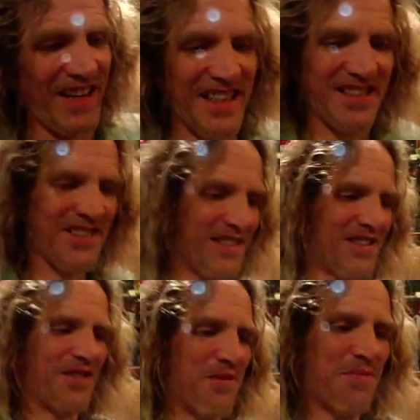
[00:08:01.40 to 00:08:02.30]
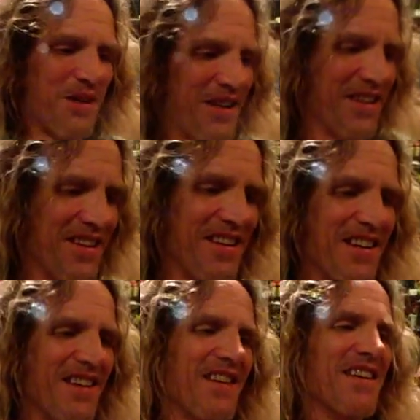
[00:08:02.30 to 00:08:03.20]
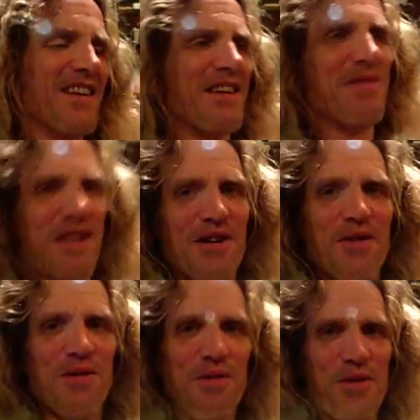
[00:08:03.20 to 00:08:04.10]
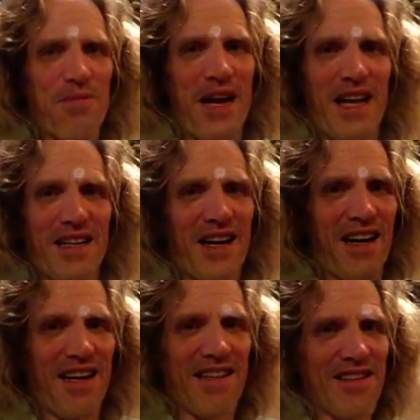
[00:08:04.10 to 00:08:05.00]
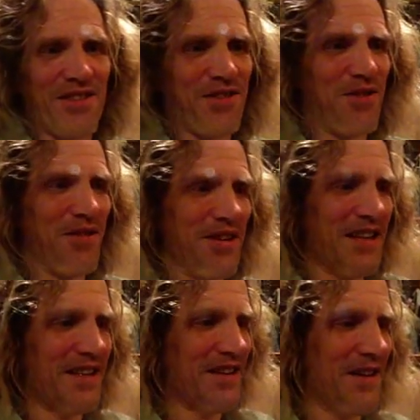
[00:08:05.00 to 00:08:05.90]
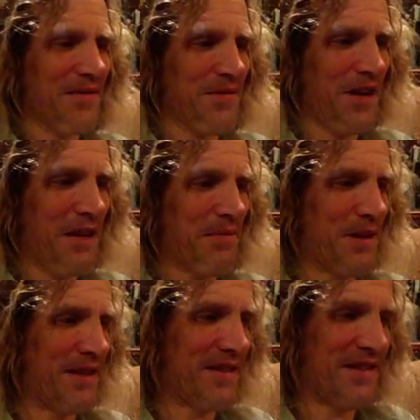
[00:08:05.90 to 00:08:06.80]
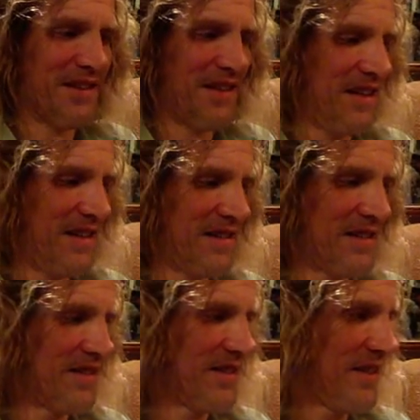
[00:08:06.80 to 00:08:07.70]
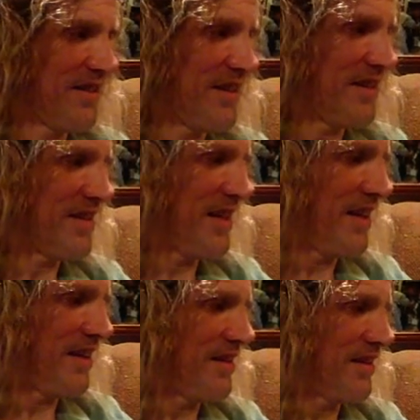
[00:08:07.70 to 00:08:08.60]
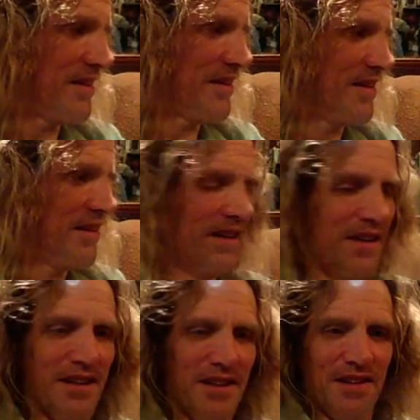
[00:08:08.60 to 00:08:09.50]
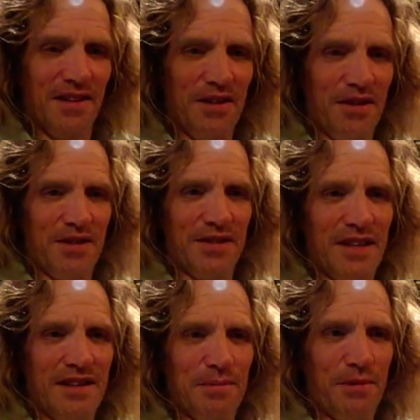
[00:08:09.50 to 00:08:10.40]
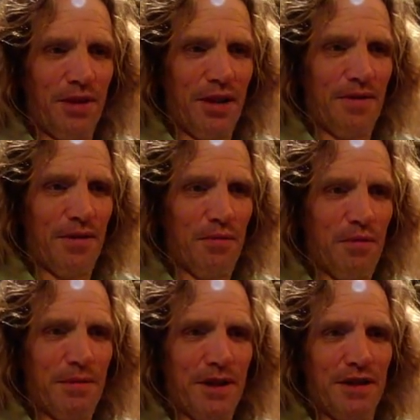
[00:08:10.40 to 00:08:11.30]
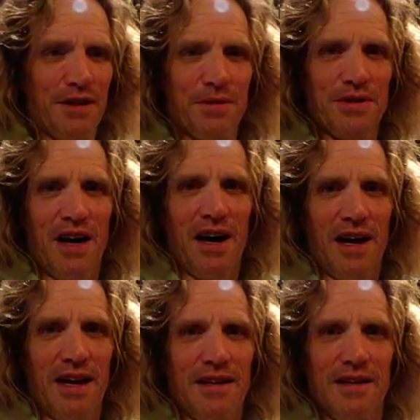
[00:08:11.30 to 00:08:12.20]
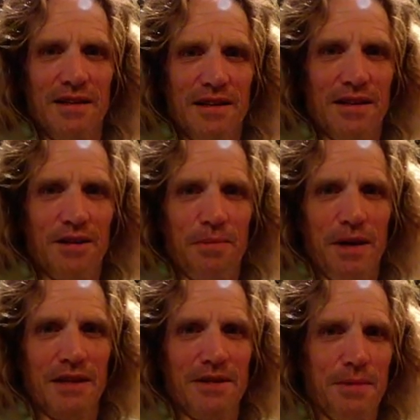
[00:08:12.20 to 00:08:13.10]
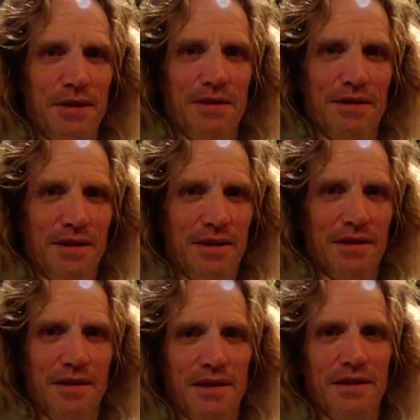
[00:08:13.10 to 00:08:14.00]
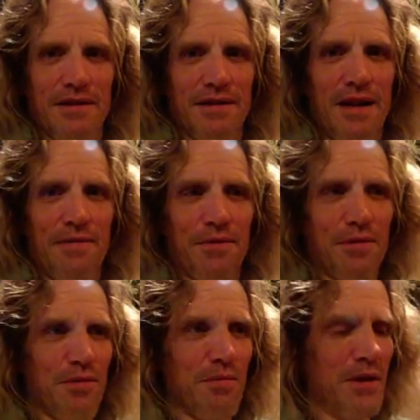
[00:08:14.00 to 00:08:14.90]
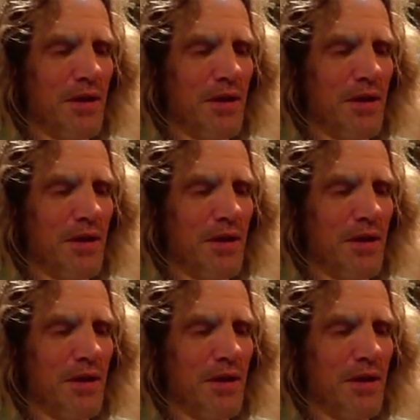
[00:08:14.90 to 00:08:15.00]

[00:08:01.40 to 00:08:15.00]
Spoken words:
it's just stupid. We know who the bad guy in this story of rape is, and it's just silly to say that, the sensible thing for a woman to do is hide in her basement in the safe room.